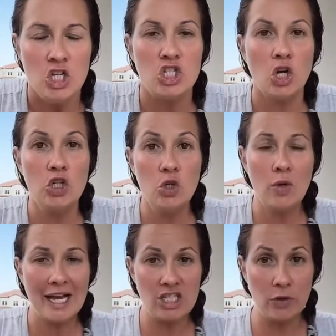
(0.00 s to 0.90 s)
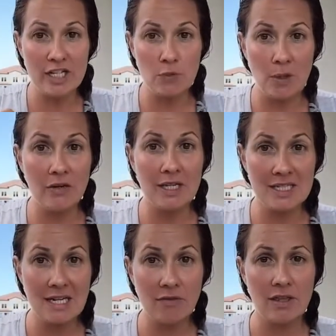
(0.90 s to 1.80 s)
So you get to
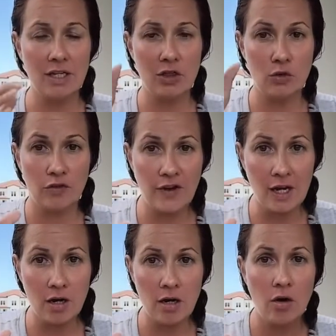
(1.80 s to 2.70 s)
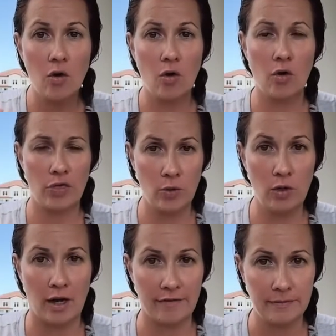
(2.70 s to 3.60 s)
experience everything through fear or through
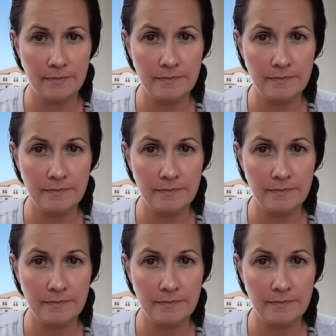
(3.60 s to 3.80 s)
love.